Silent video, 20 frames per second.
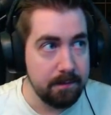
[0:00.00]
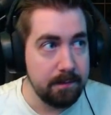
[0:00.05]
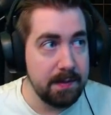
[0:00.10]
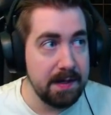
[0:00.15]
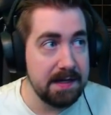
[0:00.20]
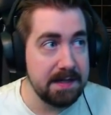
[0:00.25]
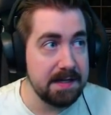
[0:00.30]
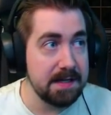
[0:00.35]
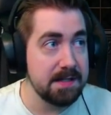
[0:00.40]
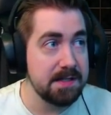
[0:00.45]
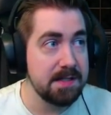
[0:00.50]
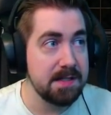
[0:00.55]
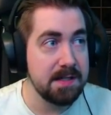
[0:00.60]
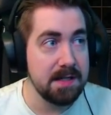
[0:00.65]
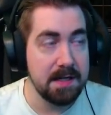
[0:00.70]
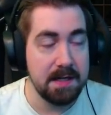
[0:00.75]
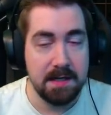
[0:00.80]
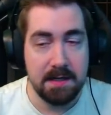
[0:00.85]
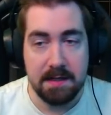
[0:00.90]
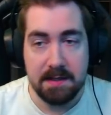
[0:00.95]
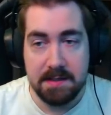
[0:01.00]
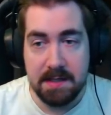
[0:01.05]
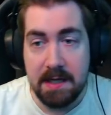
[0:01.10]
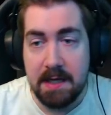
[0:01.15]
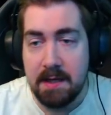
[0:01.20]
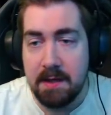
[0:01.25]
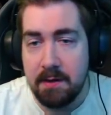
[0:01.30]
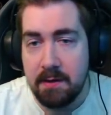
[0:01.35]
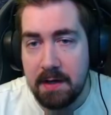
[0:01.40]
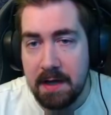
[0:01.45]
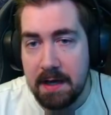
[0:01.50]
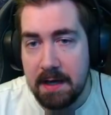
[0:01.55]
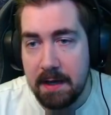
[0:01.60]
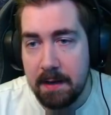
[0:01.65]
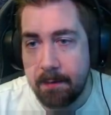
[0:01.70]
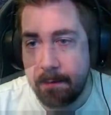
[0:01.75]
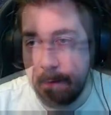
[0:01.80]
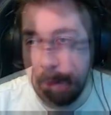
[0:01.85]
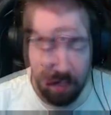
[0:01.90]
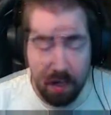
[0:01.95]
pay attention and take a look at
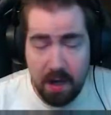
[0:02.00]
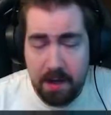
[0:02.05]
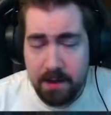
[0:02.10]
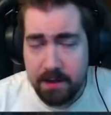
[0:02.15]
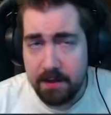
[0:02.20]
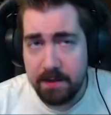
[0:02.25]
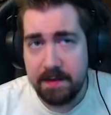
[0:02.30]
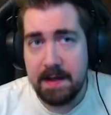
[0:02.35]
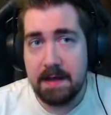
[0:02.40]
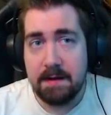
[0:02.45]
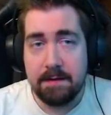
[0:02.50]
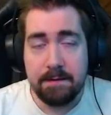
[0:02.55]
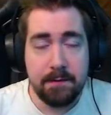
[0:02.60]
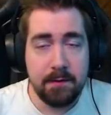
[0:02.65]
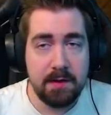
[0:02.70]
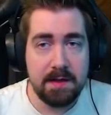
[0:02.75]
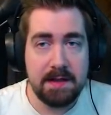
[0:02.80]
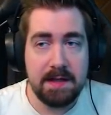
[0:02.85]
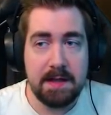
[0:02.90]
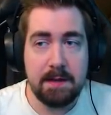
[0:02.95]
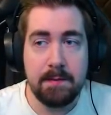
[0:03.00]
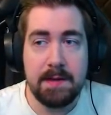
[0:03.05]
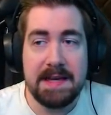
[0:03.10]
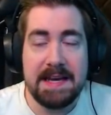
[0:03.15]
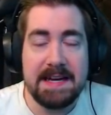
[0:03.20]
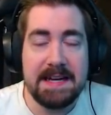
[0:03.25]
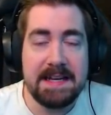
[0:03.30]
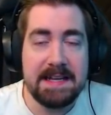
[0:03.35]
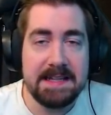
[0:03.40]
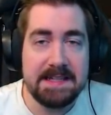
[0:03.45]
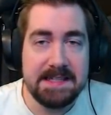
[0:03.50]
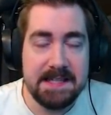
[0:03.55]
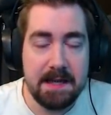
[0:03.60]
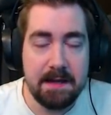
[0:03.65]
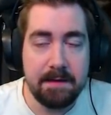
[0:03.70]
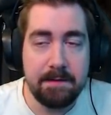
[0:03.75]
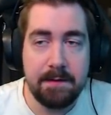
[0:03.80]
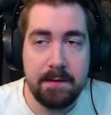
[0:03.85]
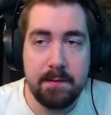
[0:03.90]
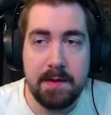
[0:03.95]
it. Other than that, for the league mechanic
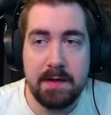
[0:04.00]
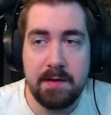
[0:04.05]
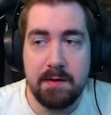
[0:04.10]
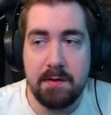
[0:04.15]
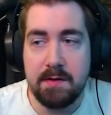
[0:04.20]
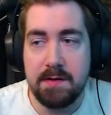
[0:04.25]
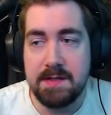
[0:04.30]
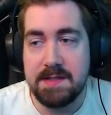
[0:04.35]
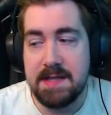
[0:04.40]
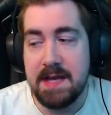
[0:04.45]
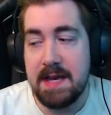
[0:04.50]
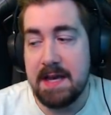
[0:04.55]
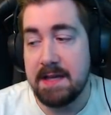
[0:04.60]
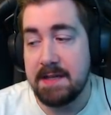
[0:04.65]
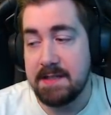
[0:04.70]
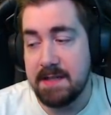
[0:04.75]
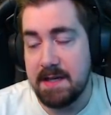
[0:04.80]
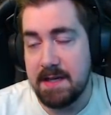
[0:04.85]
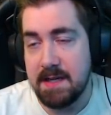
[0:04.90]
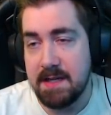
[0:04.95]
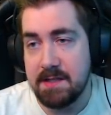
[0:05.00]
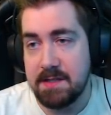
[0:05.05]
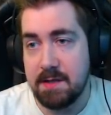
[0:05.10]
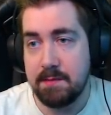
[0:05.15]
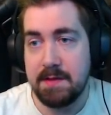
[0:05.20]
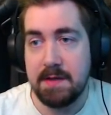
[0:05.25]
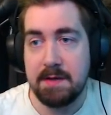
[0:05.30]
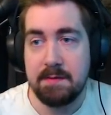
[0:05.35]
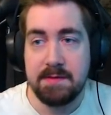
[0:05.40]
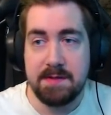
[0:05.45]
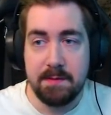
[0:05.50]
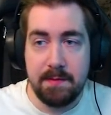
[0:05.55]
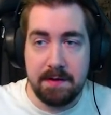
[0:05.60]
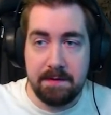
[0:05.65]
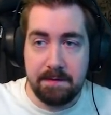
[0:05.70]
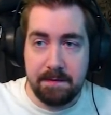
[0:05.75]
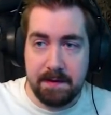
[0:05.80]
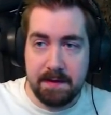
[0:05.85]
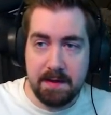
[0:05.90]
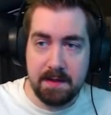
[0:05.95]
itself, you might notice that sometimes it might
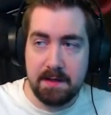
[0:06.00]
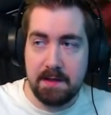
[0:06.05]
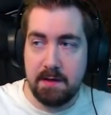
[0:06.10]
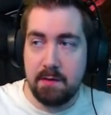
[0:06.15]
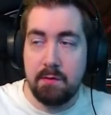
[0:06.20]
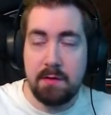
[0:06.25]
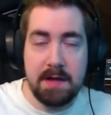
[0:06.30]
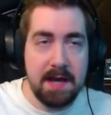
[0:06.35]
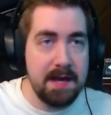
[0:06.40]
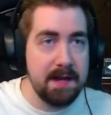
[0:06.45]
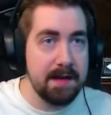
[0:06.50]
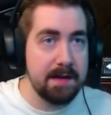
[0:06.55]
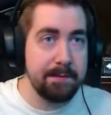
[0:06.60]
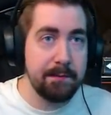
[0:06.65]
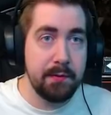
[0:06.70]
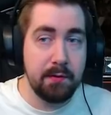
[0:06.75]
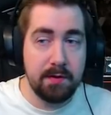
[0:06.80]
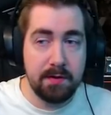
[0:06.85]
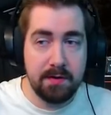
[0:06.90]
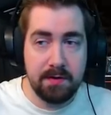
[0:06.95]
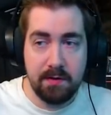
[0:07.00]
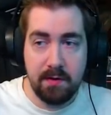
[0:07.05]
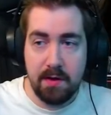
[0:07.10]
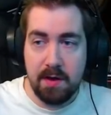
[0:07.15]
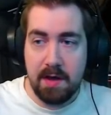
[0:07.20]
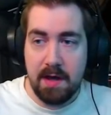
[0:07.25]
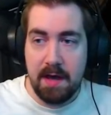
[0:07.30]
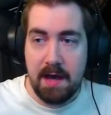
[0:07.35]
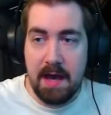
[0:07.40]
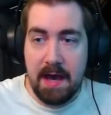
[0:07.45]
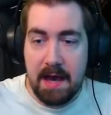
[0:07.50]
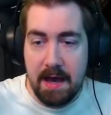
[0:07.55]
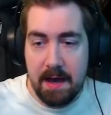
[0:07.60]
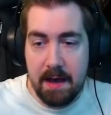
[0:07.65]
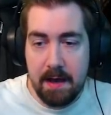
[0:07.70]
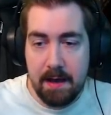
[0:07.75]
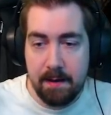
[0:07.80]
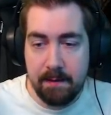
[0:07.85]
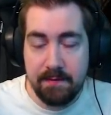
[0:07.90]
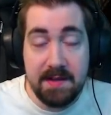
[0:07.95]
feel like you can't put
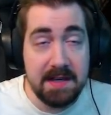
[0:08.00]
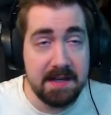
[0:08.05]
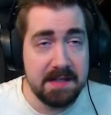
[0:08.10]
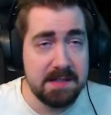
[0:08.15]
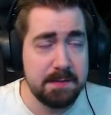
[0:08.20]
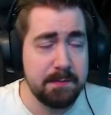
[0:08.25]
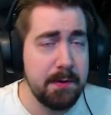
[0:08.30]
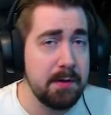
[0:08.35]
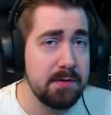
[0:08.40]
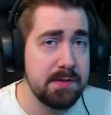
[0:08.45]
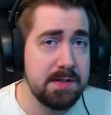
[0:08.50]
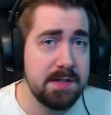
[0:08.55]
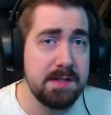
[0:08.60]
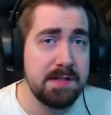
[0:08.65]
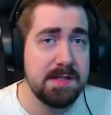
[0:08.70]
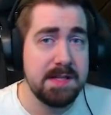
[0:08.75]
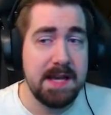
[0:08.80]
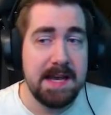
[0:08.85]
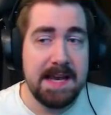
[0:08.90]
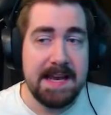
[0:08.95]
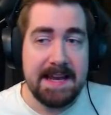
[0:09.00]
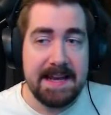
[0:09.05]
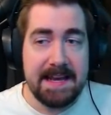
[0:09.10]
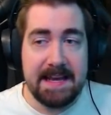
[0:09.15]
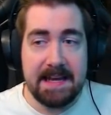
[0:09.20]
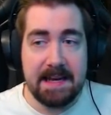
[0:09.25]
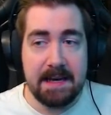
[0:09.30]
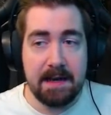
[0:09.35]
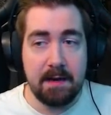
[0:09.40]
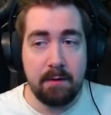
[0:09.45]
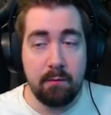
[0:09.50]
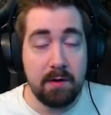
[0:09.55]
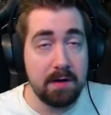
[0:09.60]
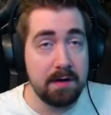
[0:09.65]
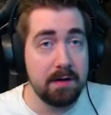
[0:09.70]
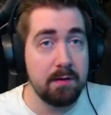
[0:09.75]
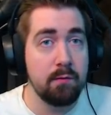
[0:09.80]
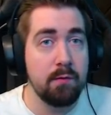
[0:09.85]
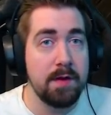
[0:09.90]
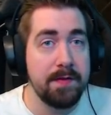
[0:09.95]
the explosions in where
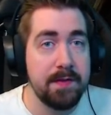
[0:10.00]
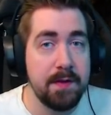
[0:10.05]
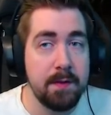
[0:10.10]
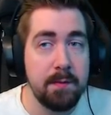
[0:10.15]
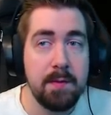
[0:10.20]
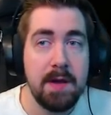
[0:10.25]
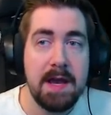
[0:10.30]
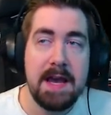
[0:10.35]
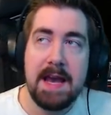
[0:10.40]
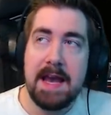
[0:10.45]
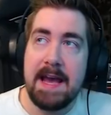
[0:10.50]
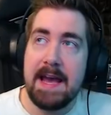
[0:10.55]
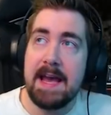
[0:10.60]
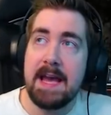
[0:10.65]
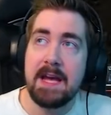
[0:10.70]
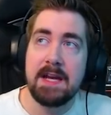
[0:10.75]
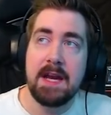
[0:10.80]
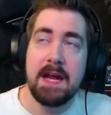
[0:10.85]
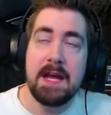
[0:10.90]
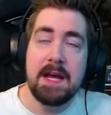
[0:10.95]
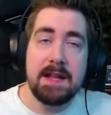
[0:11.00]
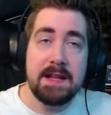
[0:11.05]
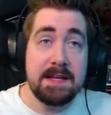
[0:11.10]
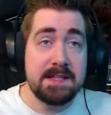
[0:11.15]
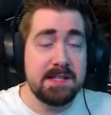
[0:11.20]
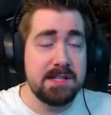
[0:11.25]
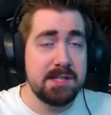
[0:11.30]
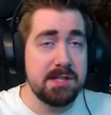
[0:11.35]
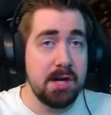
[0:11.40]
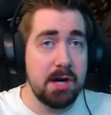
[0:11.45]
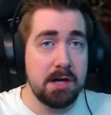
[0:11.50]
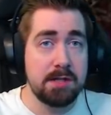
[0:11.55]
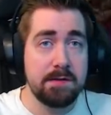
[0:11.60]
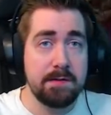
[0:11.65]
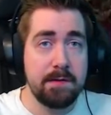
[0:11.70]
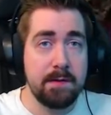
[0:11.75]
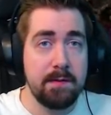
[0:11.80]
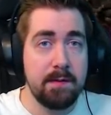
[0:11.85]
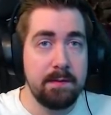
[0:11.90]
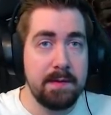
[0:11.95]
you want them. And it starts
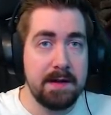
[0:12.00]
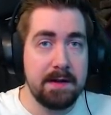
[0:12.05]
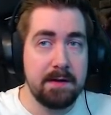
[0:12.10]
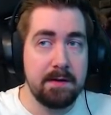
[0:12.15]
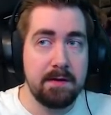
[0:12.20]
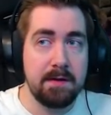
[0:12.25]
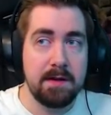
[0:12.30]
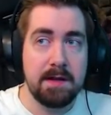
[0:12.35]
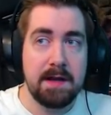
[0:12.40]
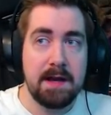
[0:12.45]
from the middle.